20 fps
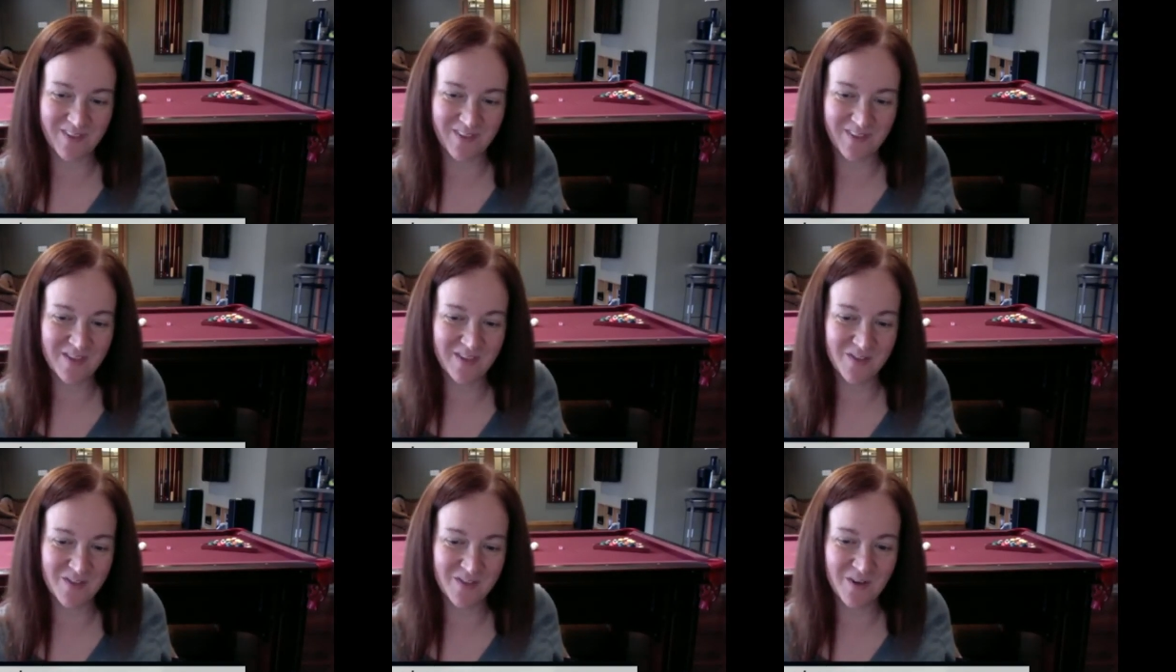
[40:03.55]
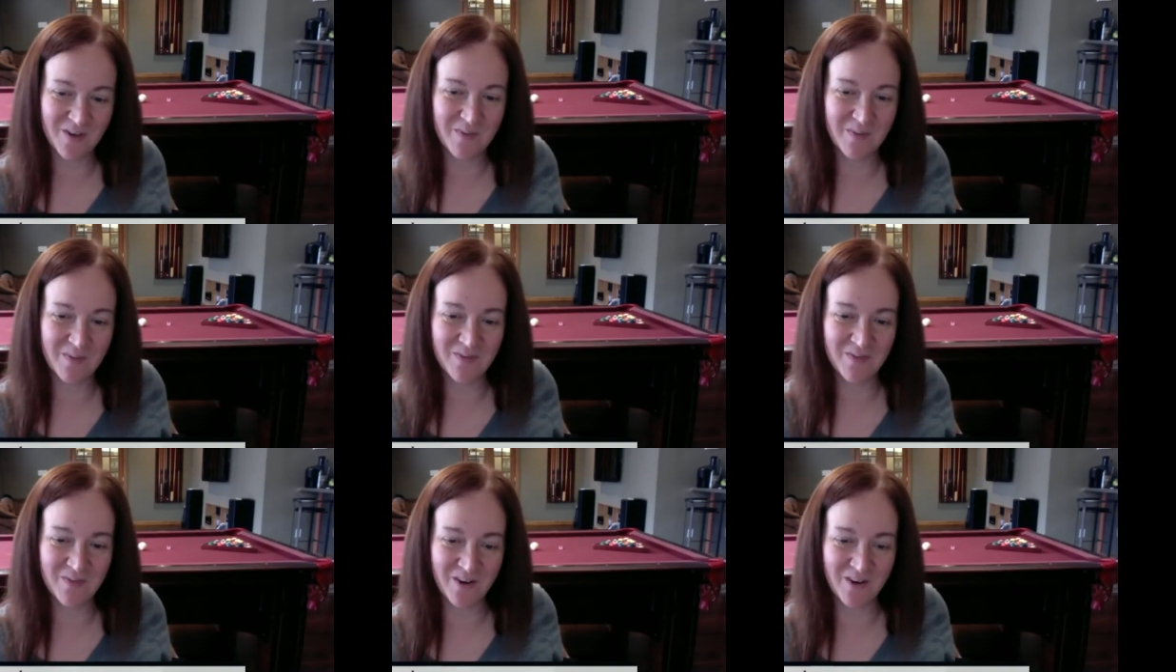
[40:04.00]
these three will
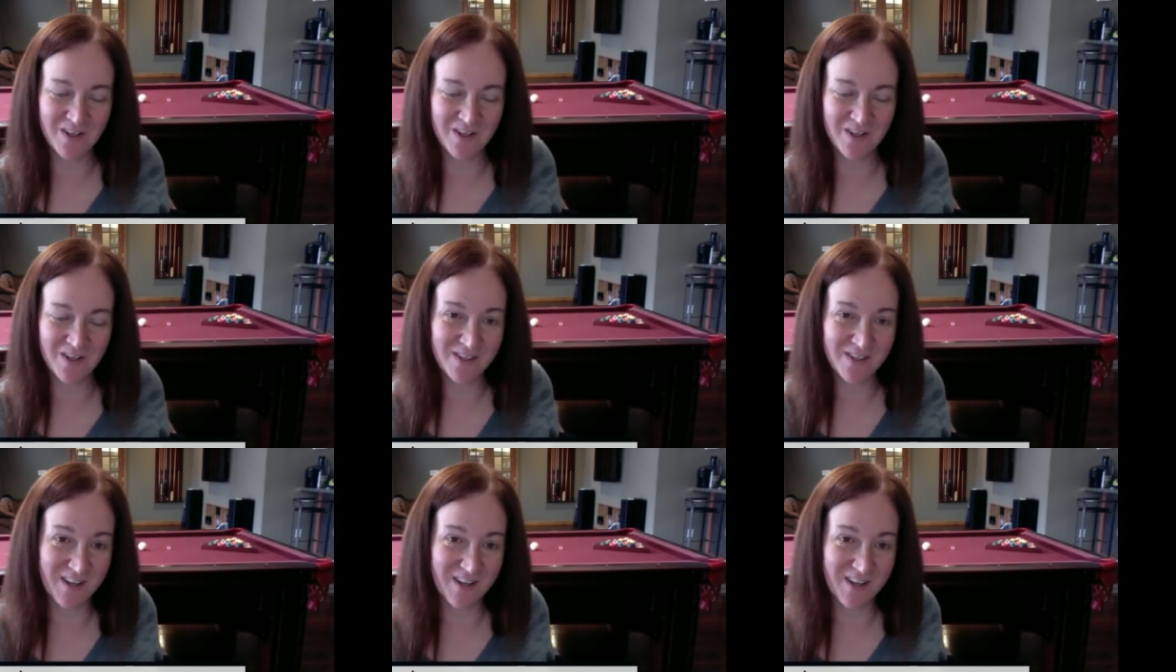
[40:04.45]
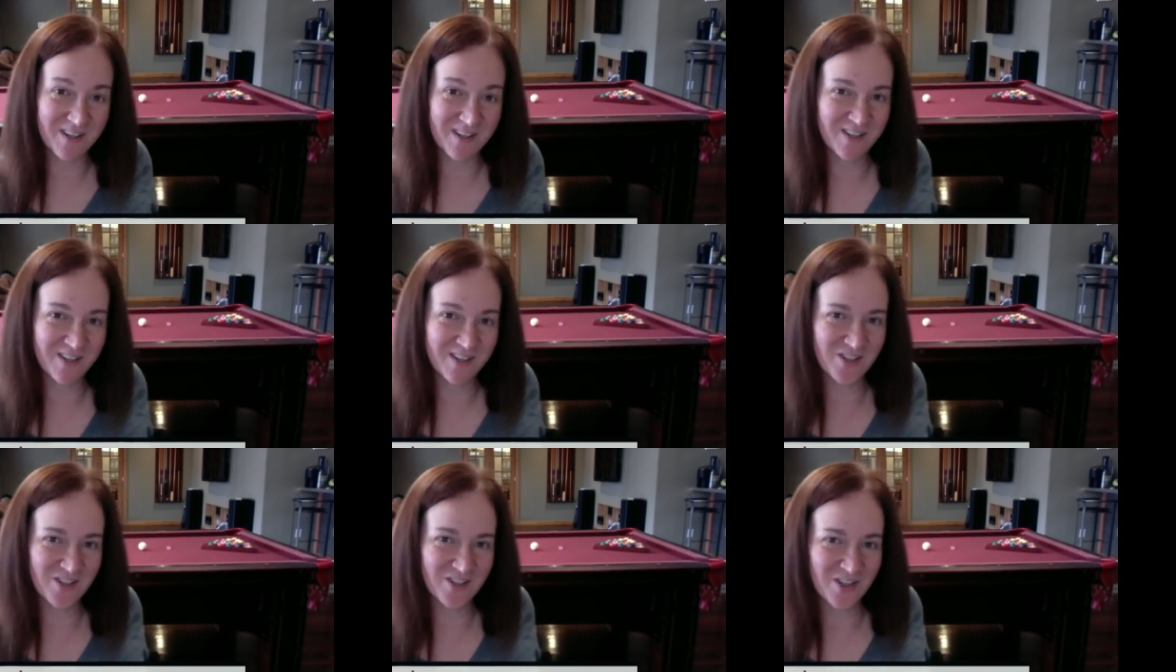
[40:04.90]
be very excited
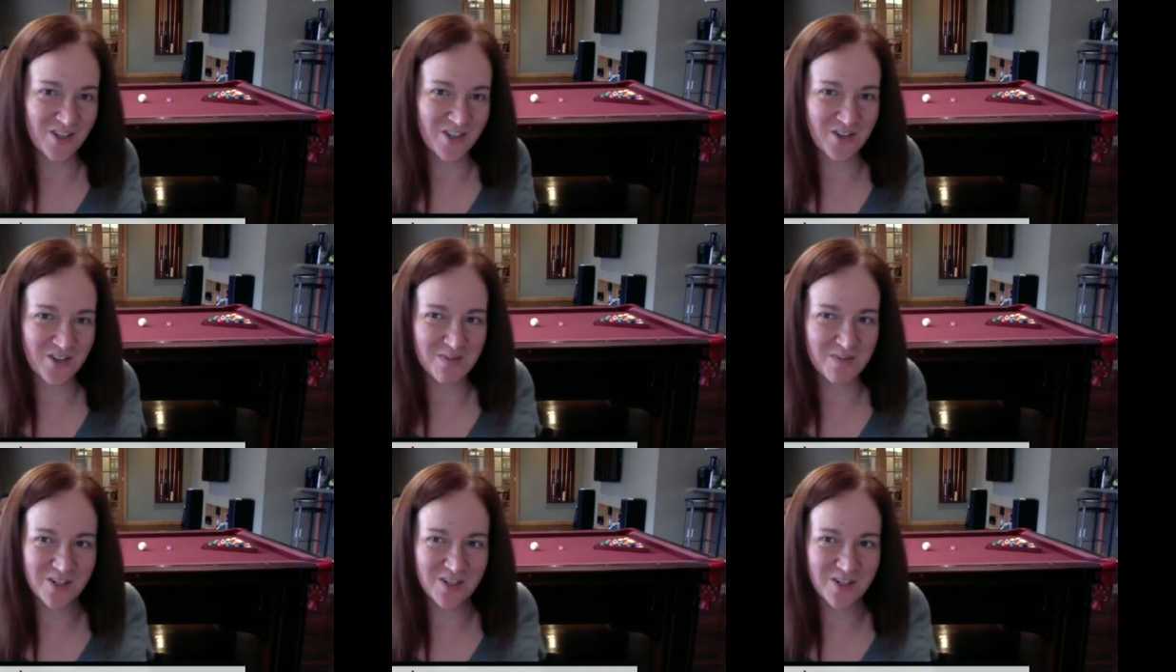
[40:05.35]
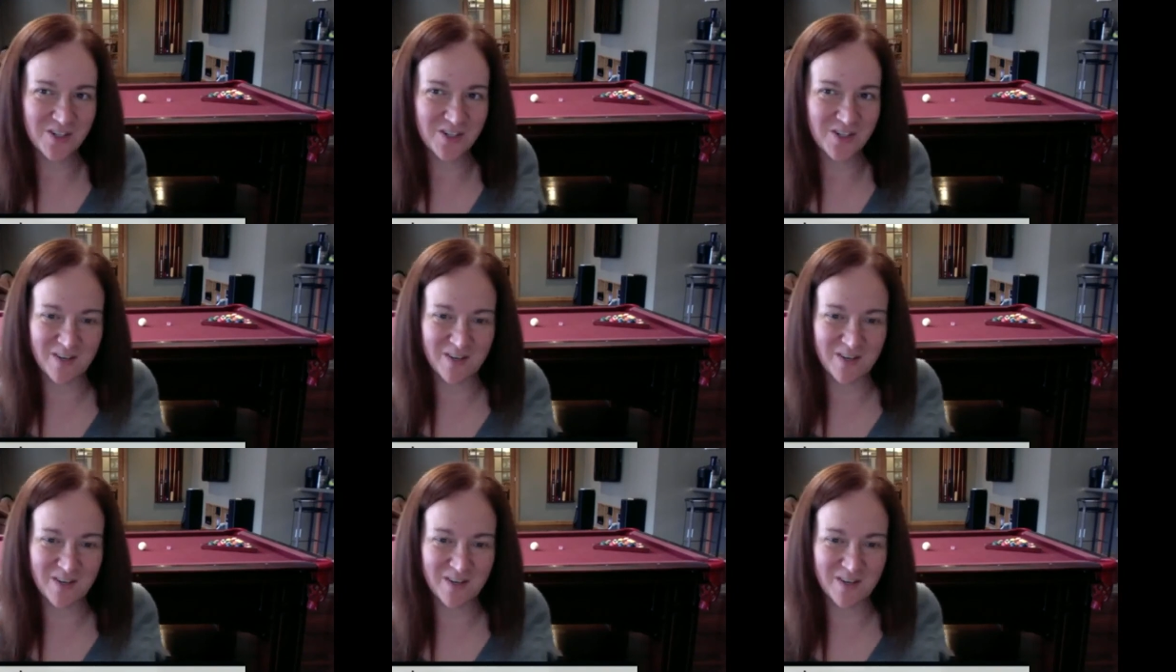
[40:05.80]
to judge your images
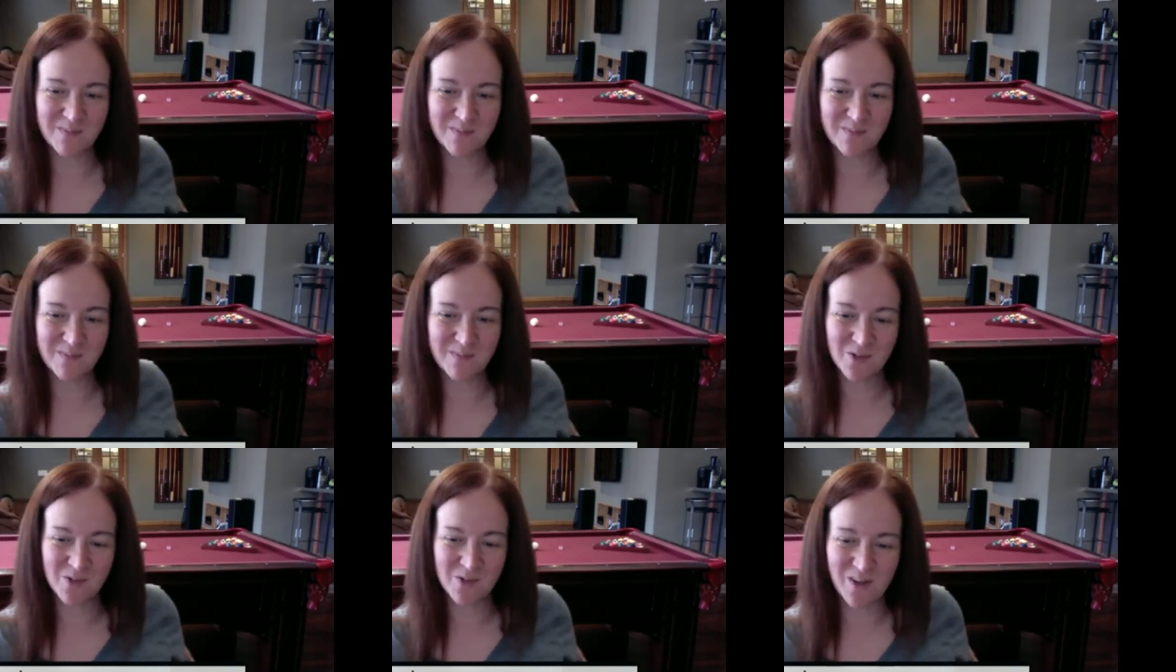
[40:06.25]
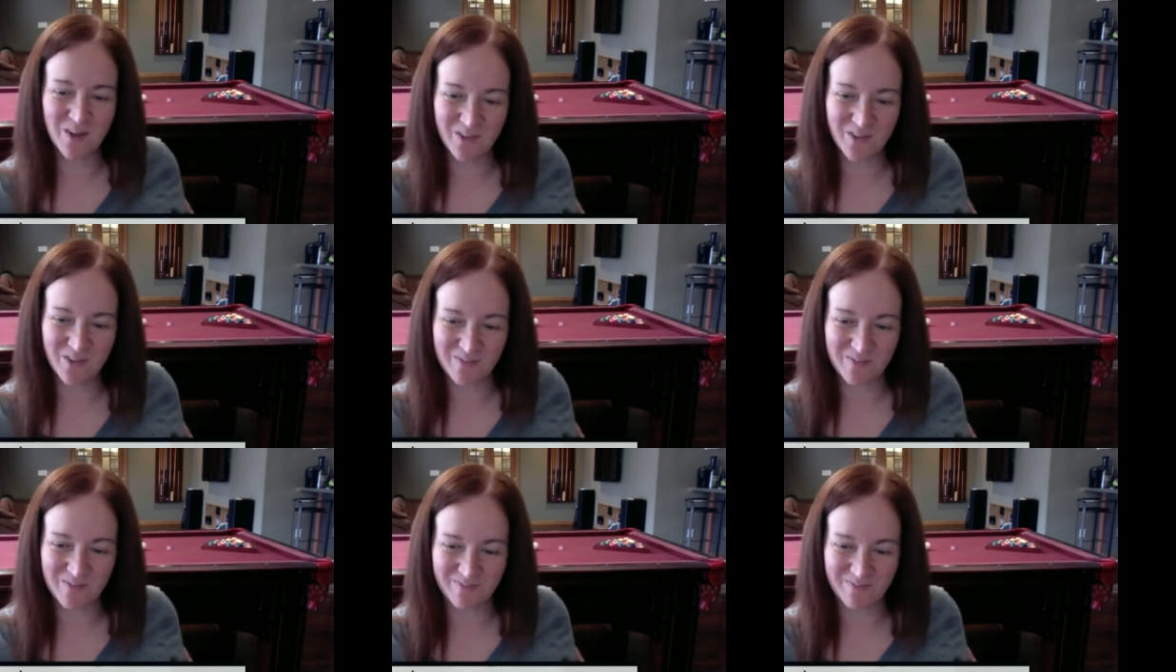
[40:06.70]
come September 12th.
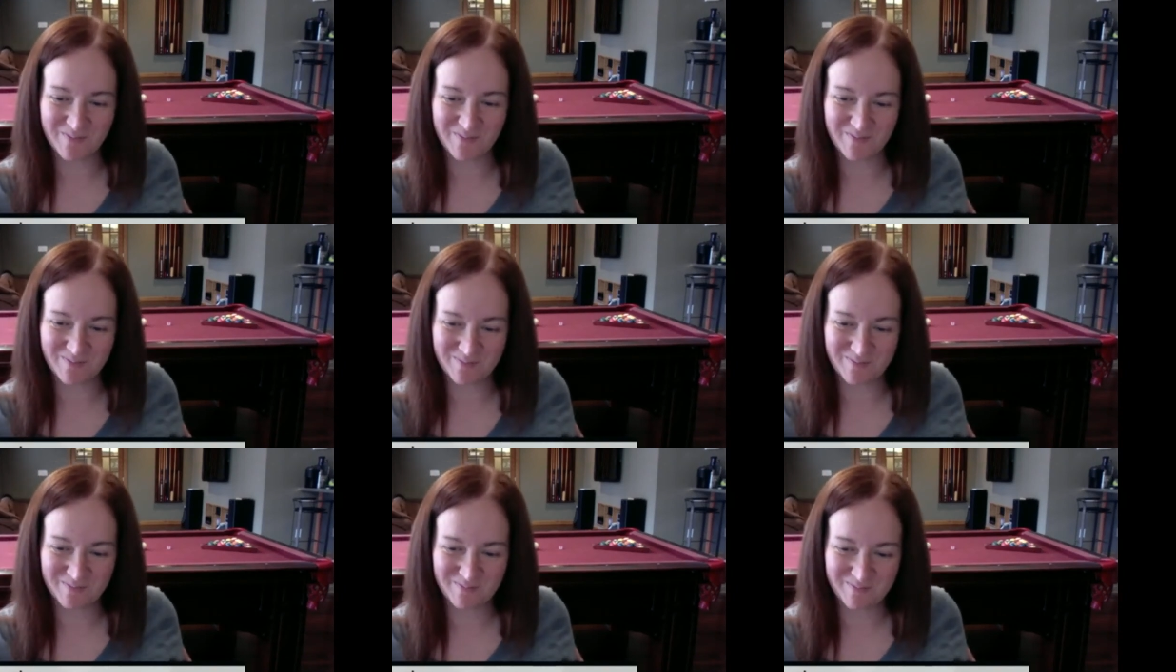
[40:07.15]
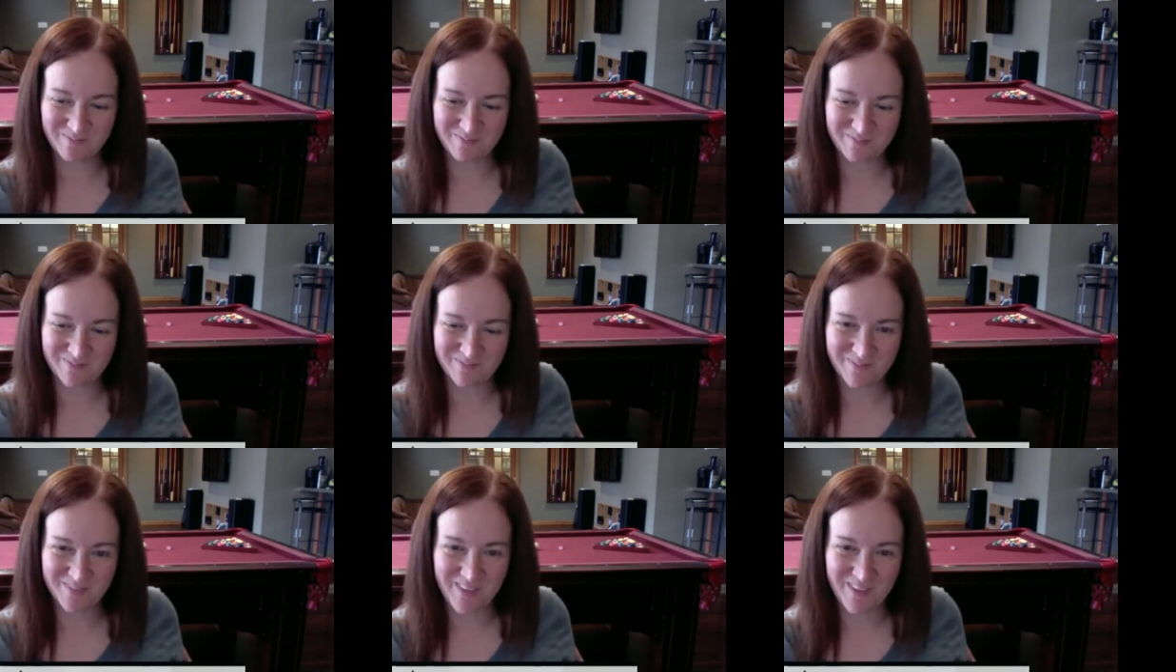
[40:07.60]

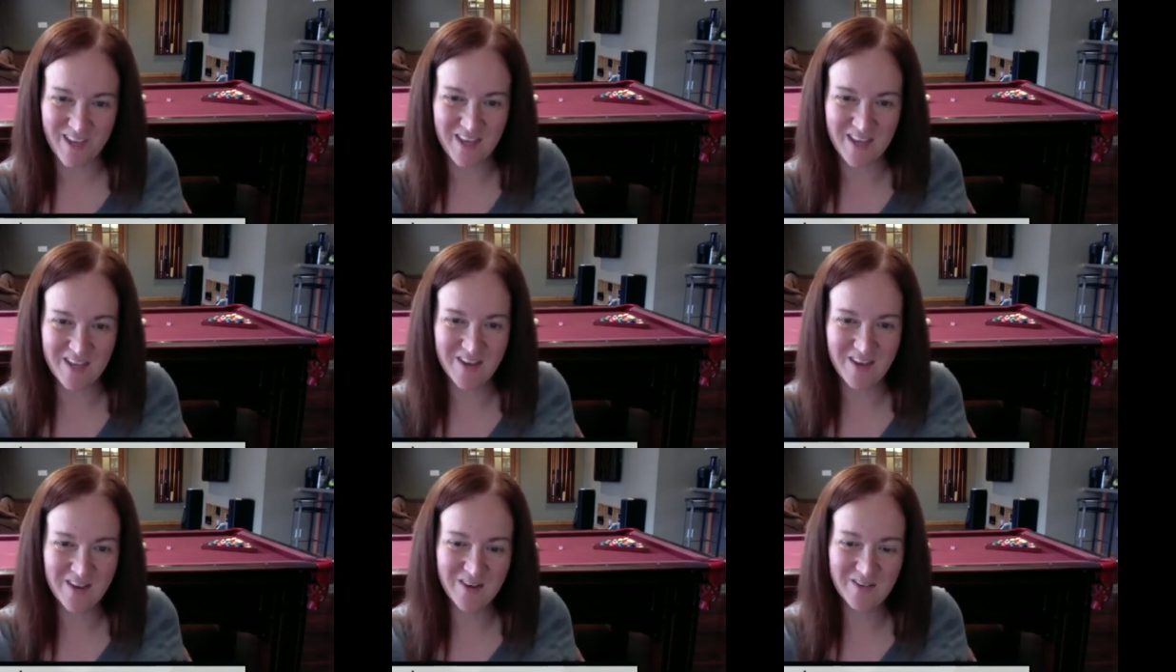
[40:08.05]
Thank you.